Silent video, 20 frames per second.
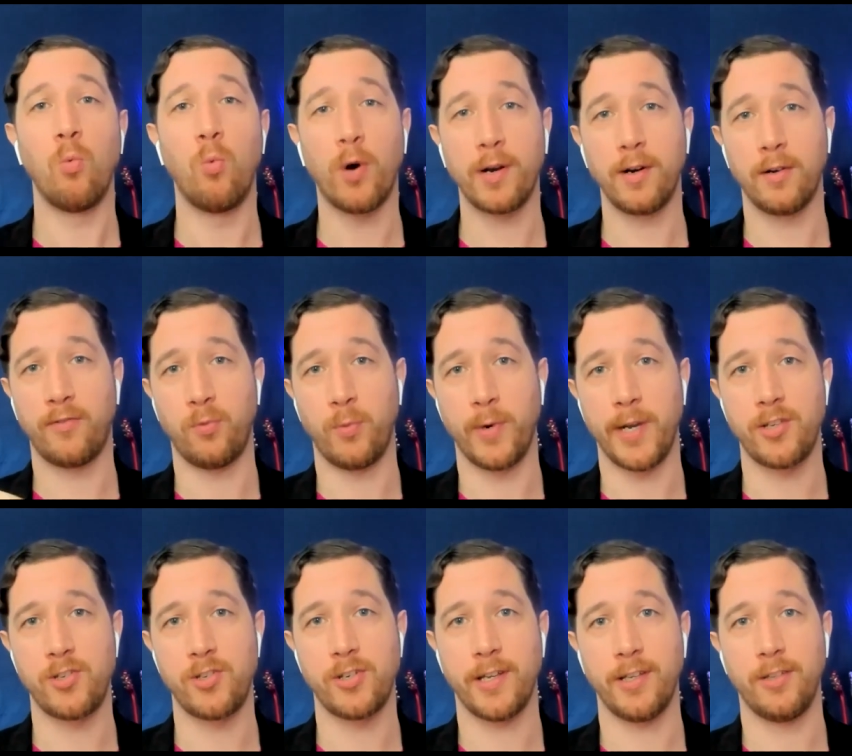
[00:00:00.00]
one of
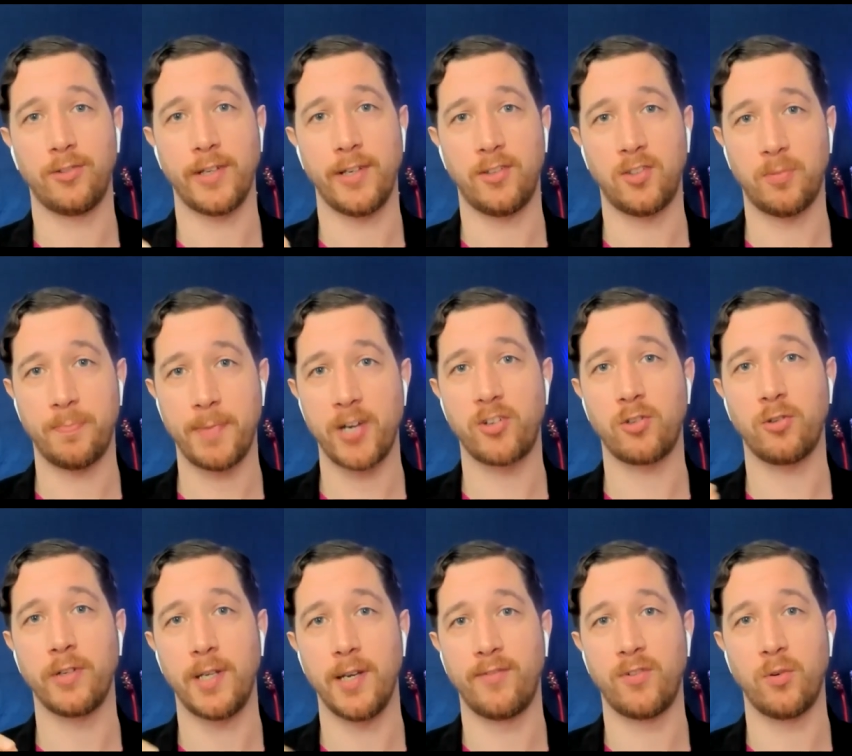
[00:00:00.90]
which is a
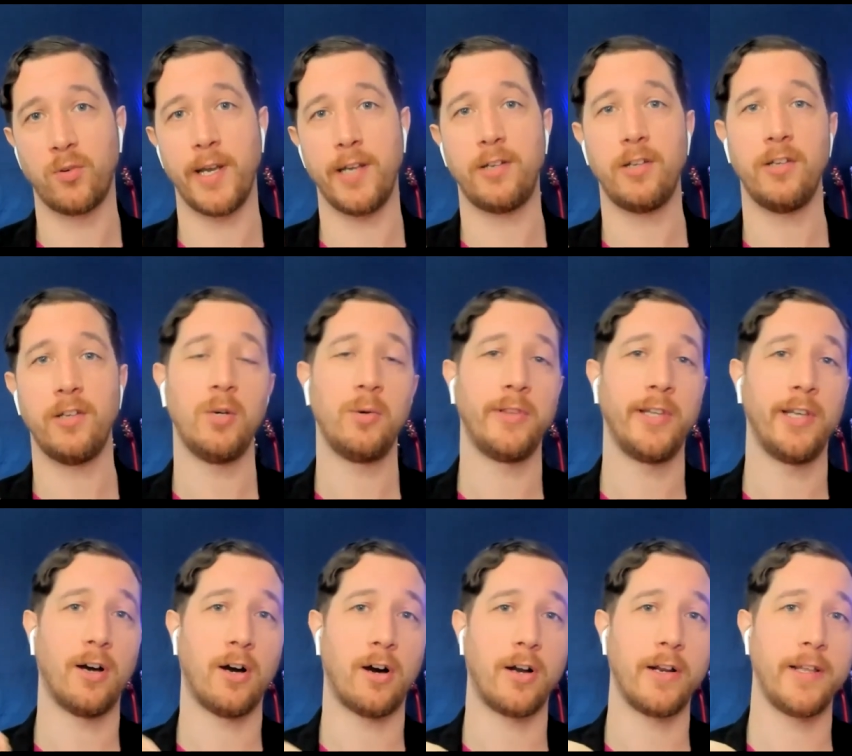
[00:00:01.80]
special giveaway to you in
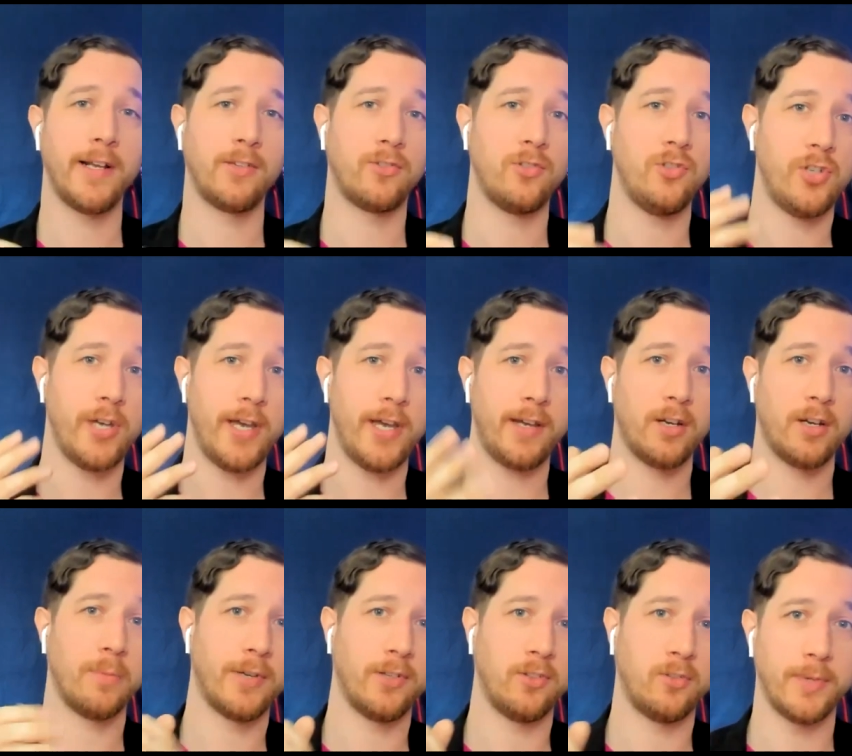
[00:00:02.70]
the audience.
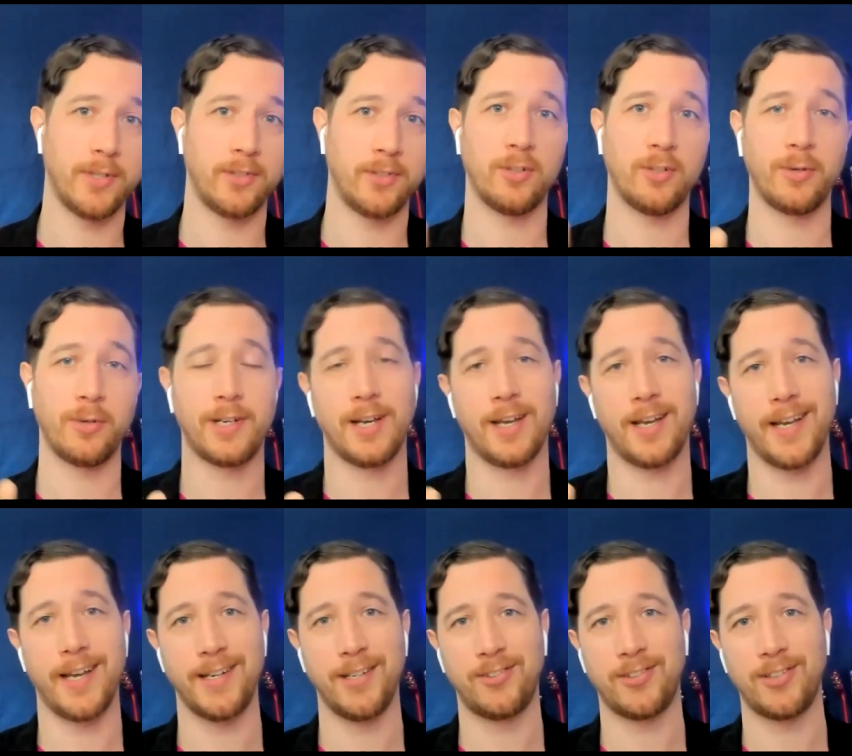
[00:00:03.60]
Jacob has been so
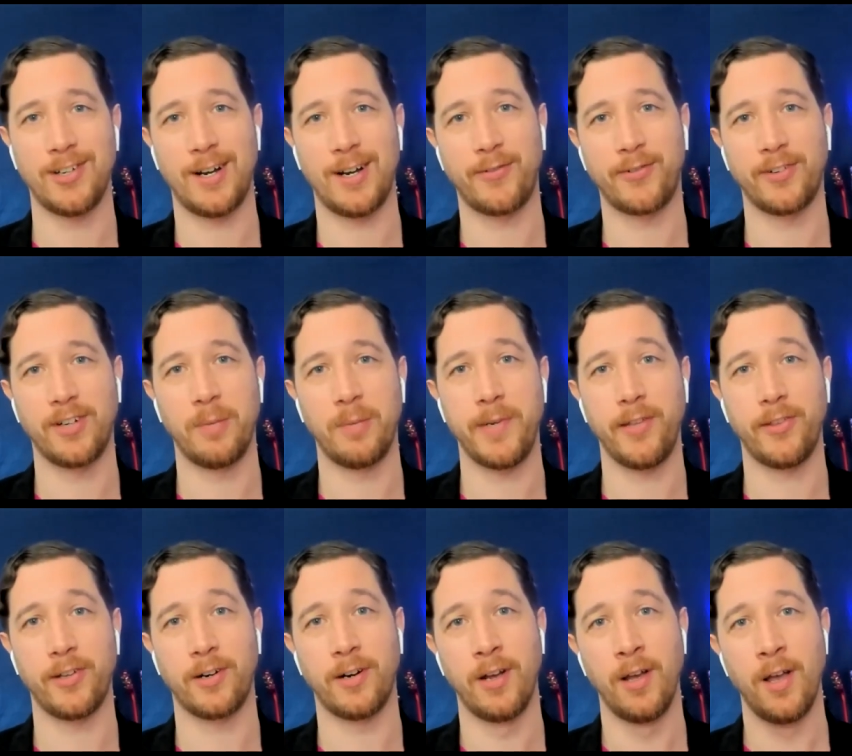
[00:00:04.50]
kind as to offer up
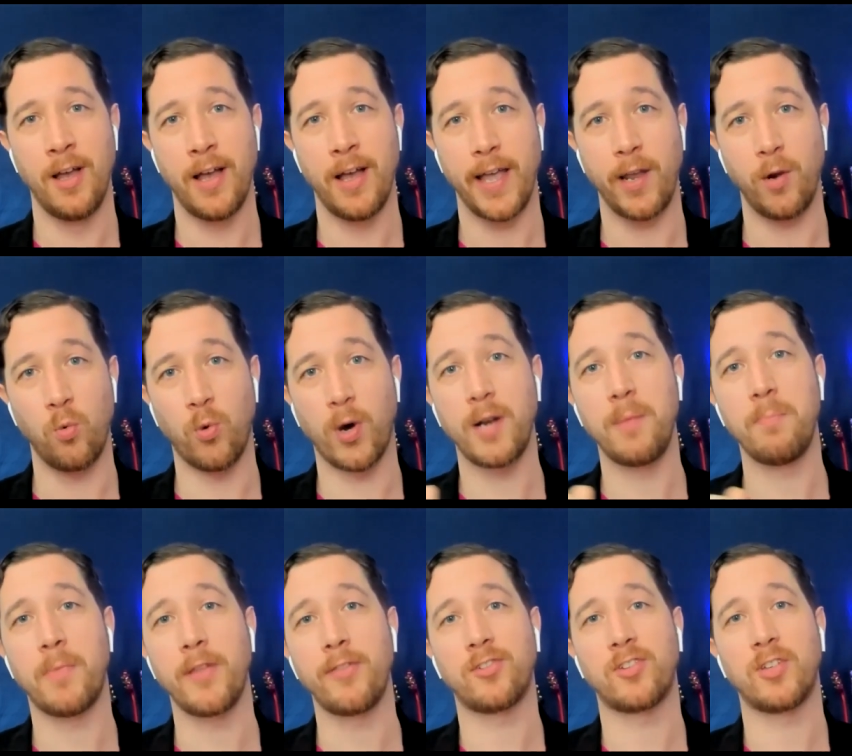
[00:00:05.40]
either a
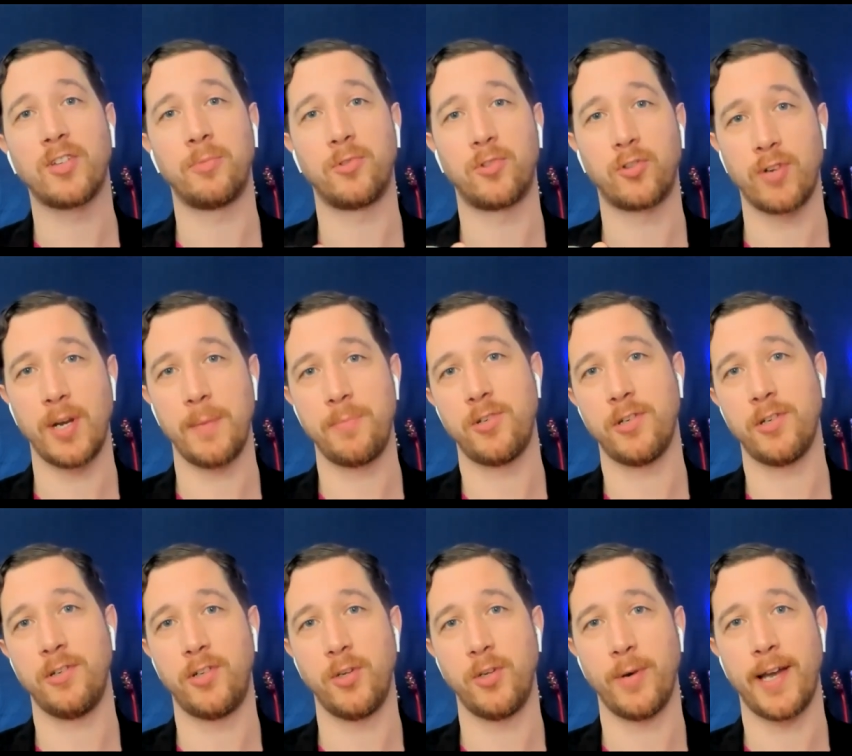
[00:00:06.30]
1-month
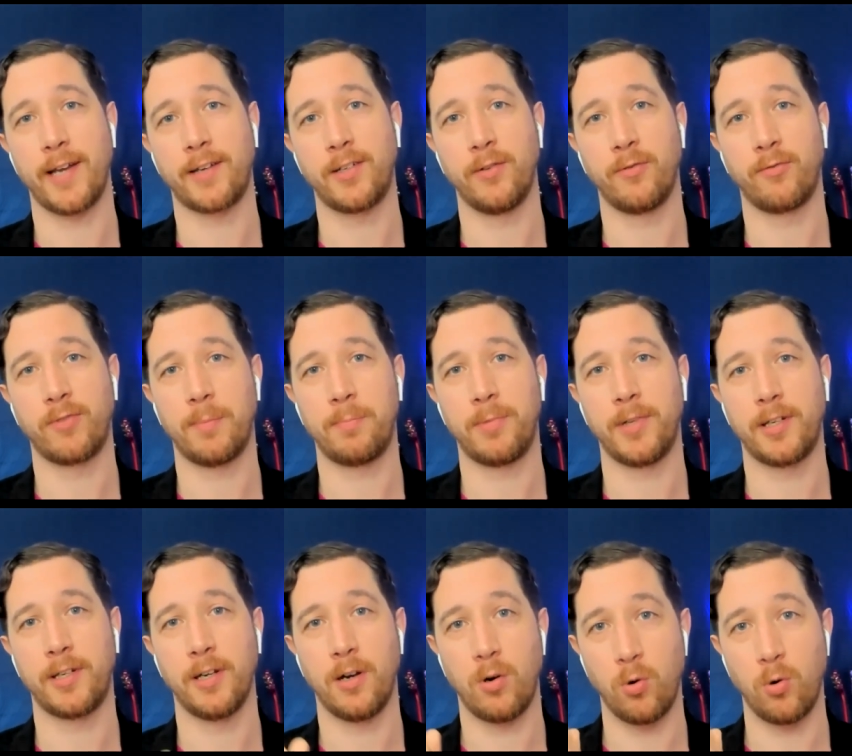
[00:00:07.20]
subscription to Active
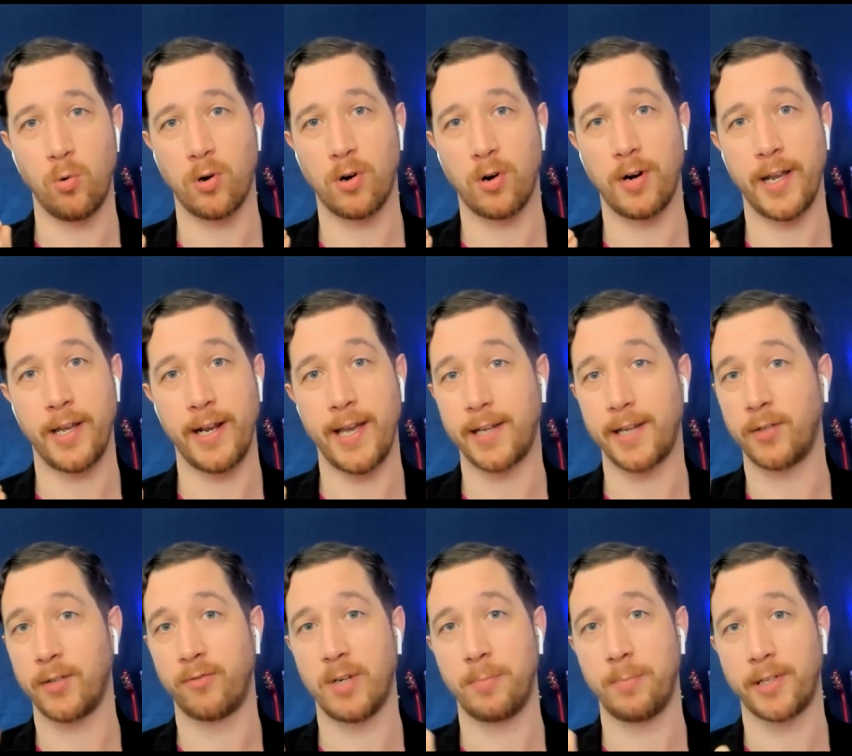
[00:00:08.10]
Replica or an
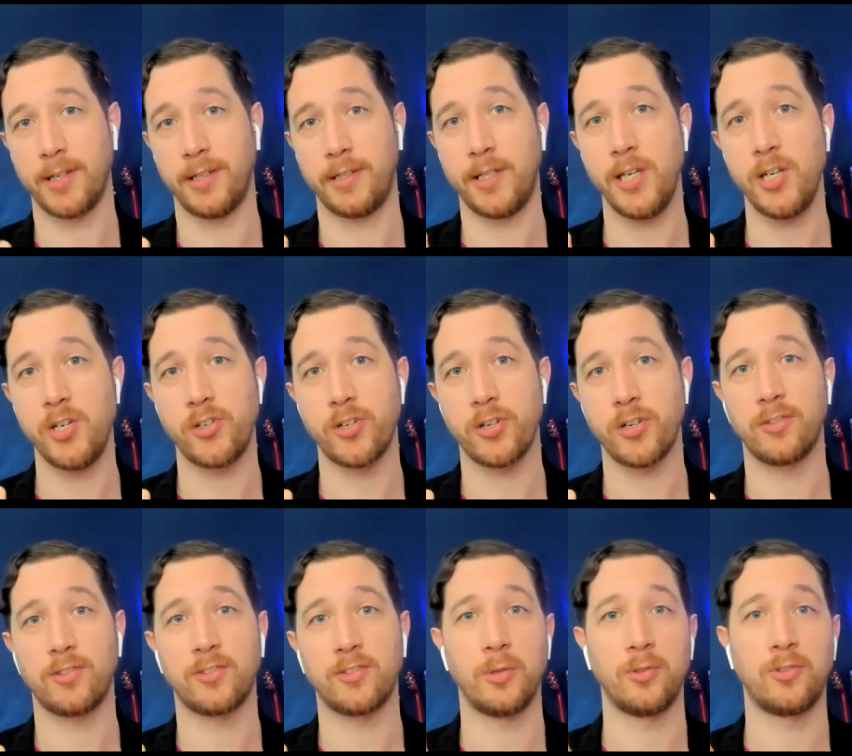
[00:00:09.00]
Active Replica
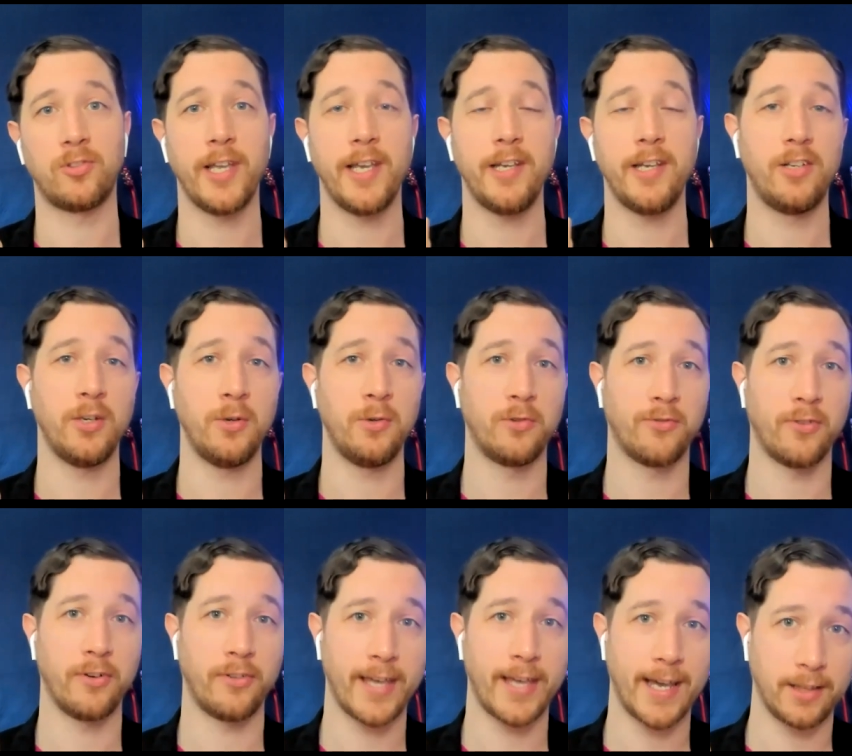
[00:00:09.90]
t-shirt, so stay tuned
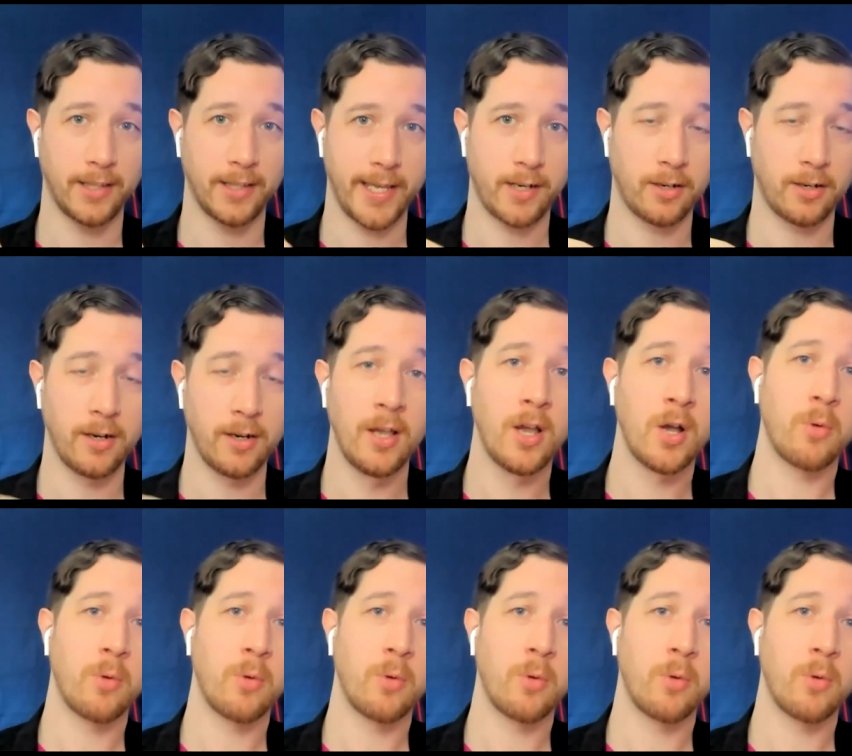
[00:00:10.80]
for that later.